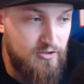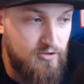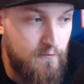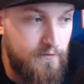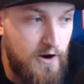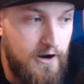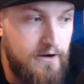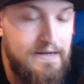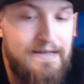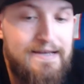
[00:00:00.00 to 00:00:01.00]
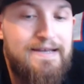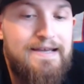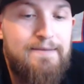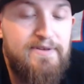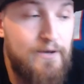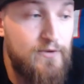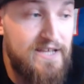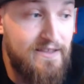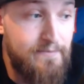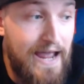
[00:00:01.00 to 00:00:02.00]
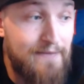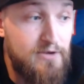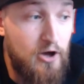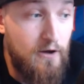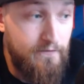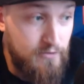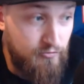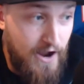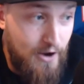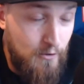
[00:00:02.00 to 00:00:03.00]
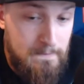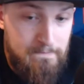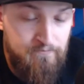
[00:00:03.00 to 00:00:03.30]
so far. But then we did the Miami Dolphins route.